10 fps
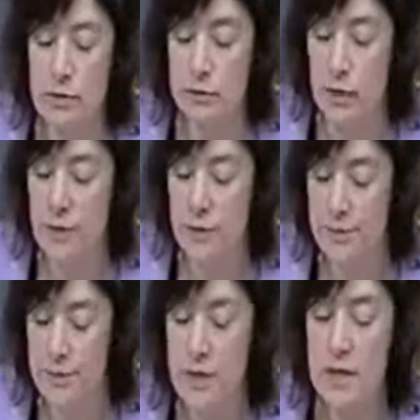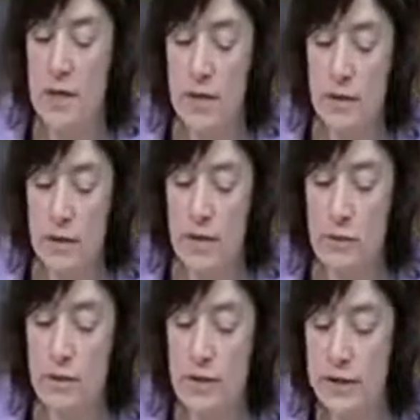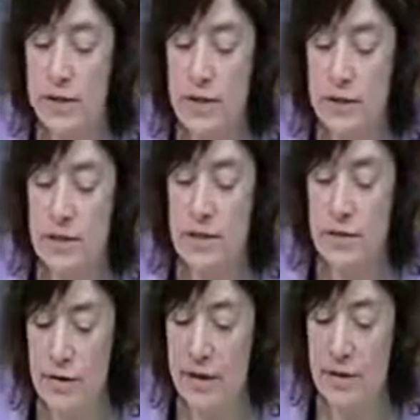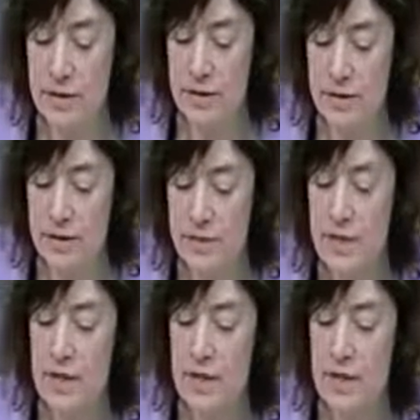as well. So I want to address 3 things.